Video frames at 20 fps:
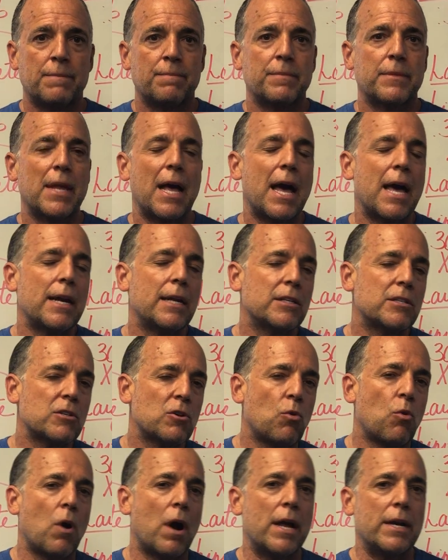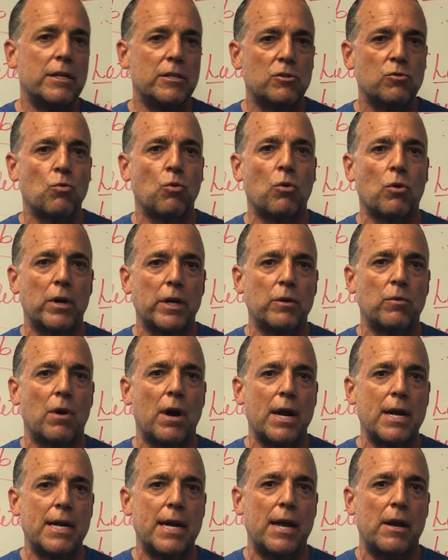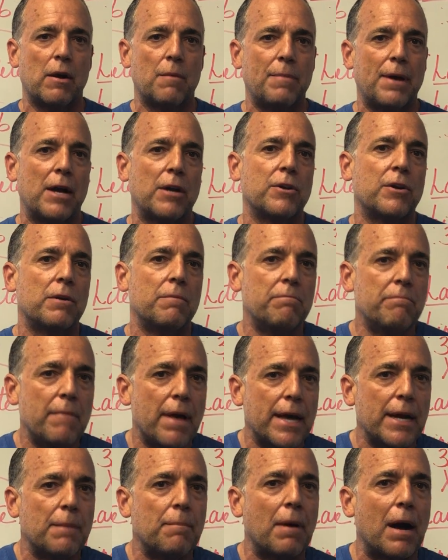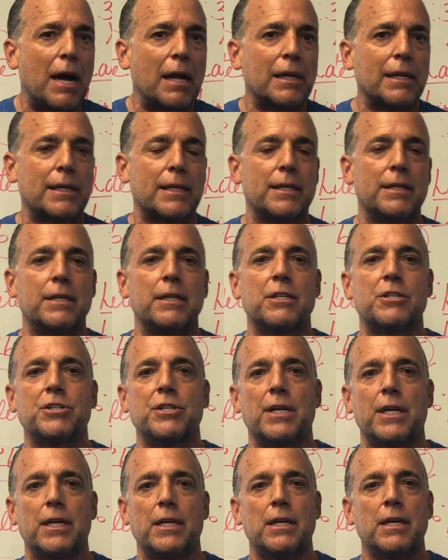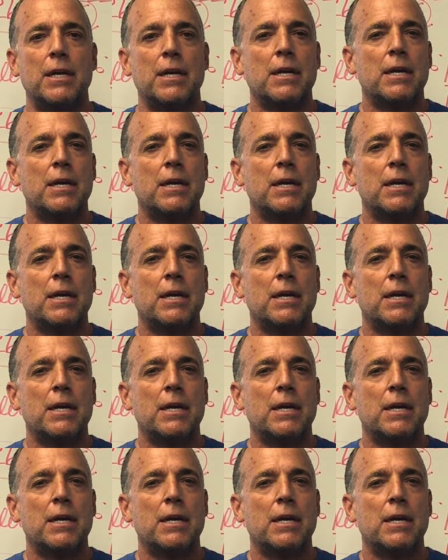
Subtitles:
Not as quite as worried right now about your metabolic conditioning,